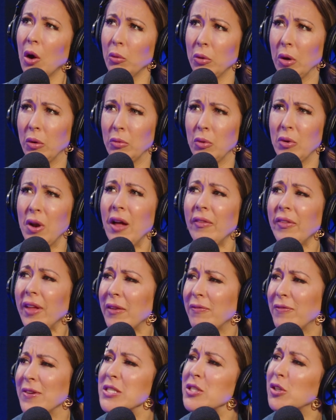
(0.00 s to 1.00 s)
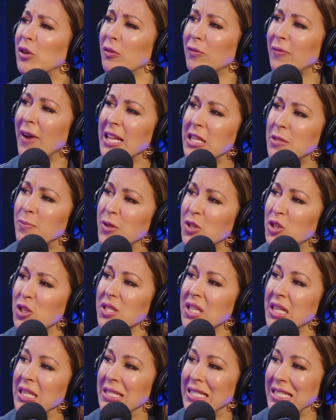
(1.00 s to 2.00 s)
No, not like physical fights, but
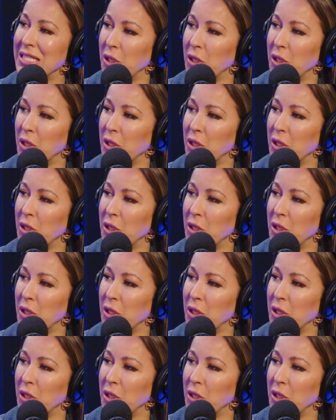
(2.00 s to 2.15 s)
just like